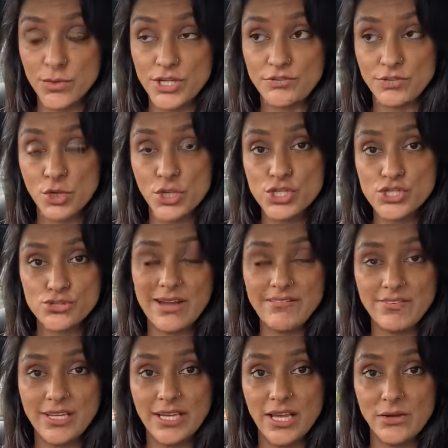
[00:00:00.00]
When you've got a
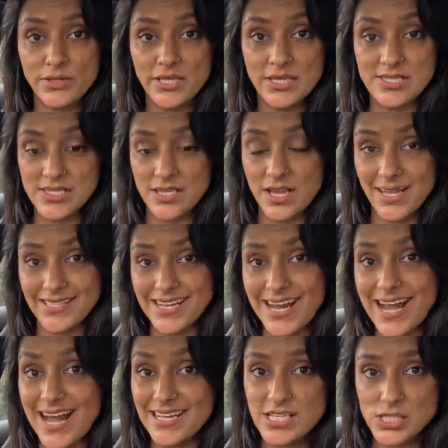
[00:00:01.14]
traffic light on either side
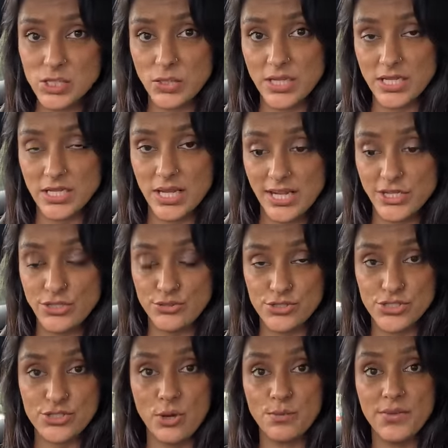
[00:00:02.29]
and a solid line, you
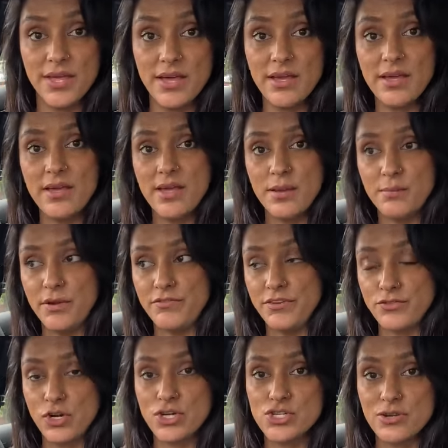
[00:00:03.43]
stop there. But if
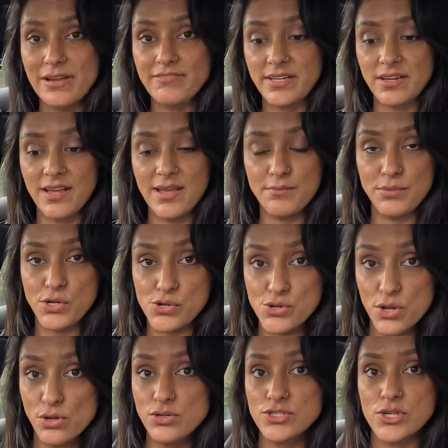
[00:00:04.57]
you've got a traffic light but
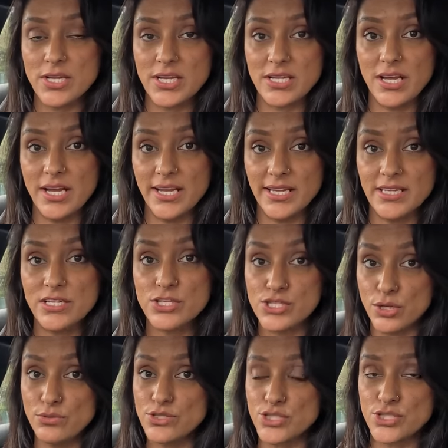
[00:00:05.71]
no solid line,
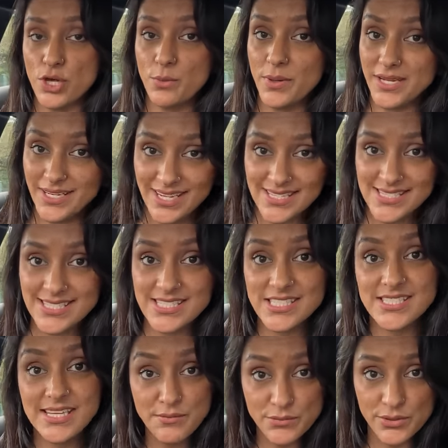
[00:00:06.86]
don't stop unless it's
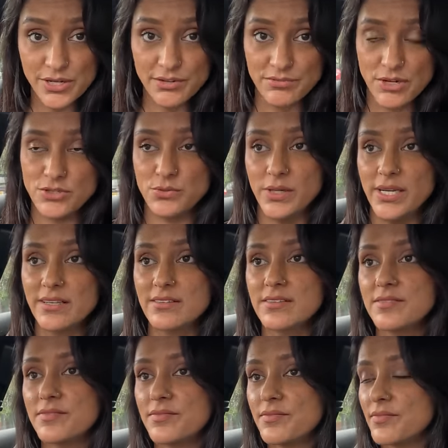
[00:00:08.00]
temporary roadworks.